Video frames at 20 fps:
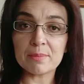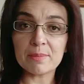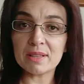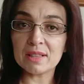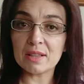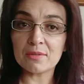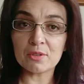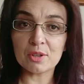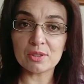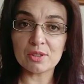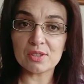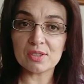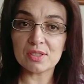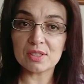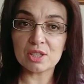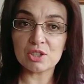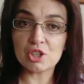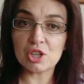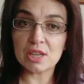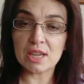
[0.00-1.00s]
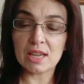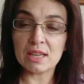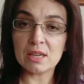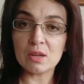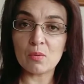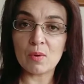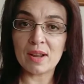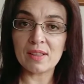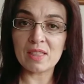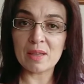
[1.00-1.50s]
I mean, they've got the stitching
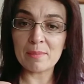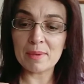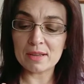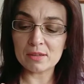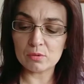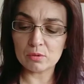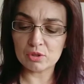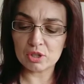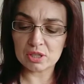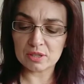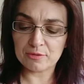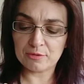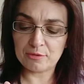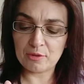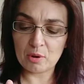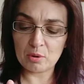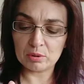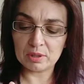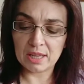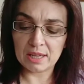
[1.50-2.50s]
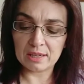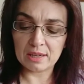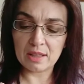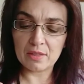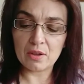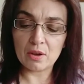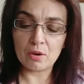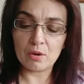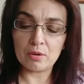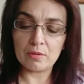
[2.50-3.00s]
anyway. They may as well just fold that
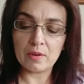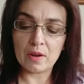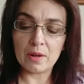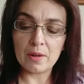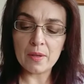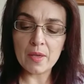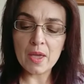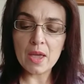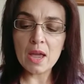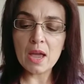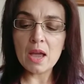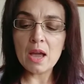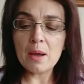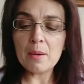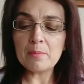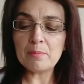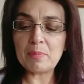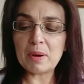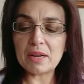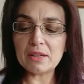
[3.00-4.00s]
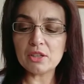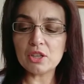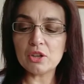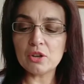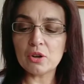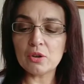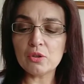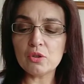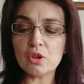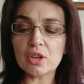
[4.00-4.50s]
leather over. But, you
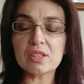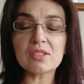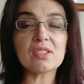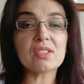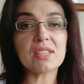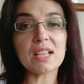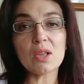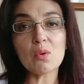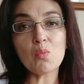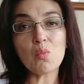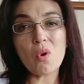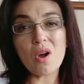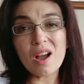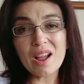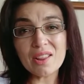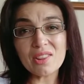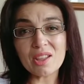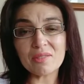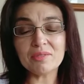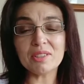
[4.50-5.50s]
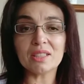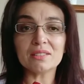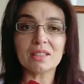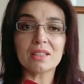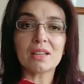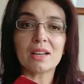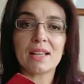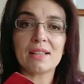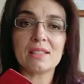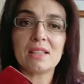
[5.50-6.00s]
know, you can see why they've done
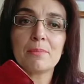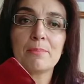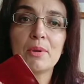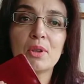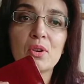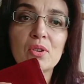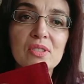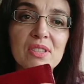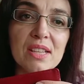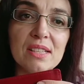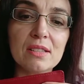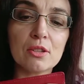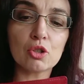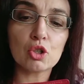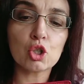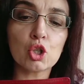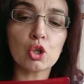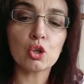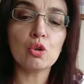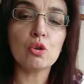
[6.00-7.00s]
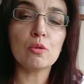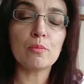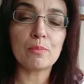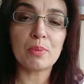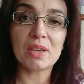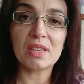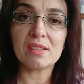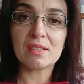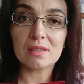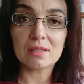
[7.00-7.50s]
the glazing, because these are two
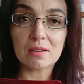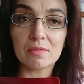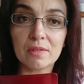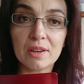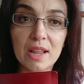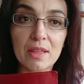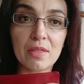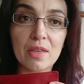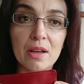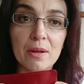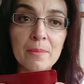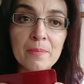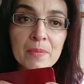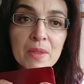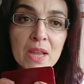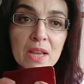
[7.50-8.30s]
pieces of leather.